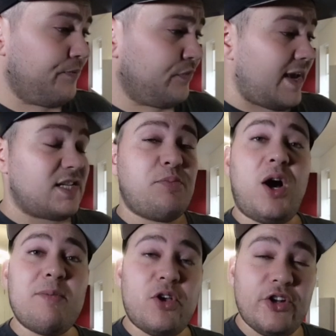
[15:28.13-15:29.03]
Yes, but
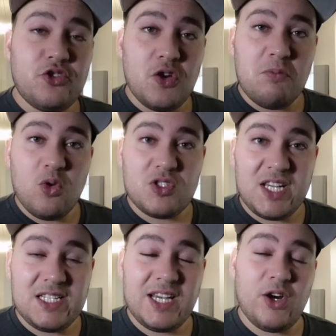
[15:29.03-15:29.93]
I'm going to do a more
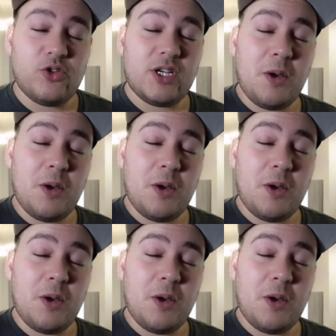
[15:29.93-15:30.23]
detailed